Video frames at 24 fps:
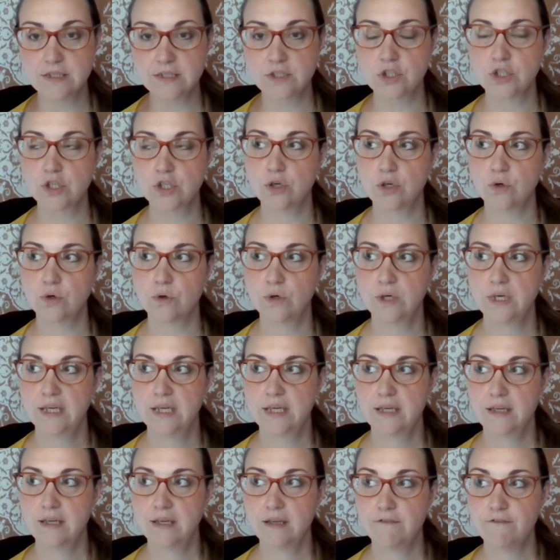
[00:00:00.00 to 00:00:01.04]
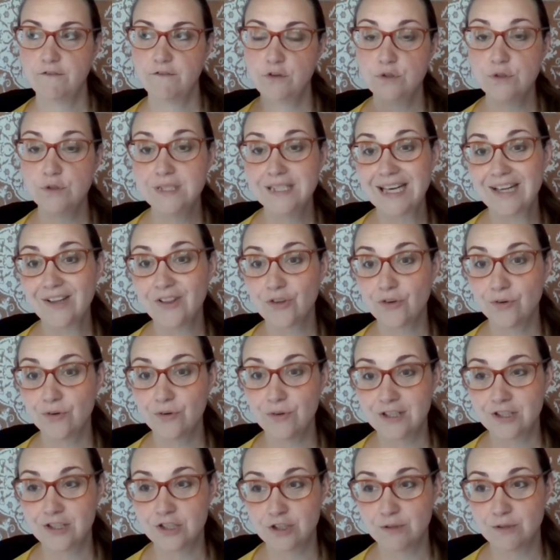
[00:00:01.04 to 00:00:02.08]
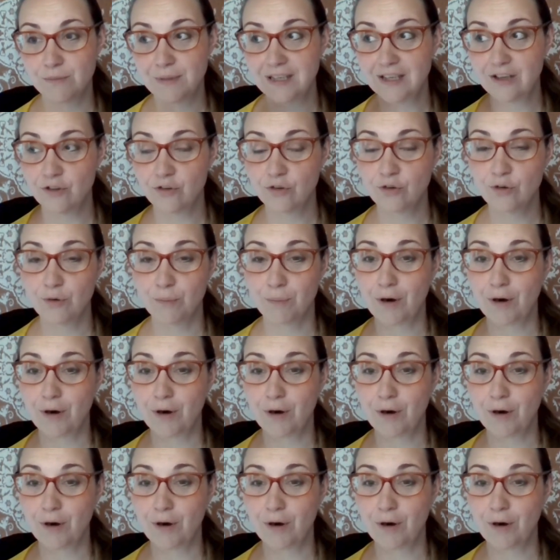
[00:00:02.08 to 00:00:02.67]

And so food's getting through that shouldn't be getting through,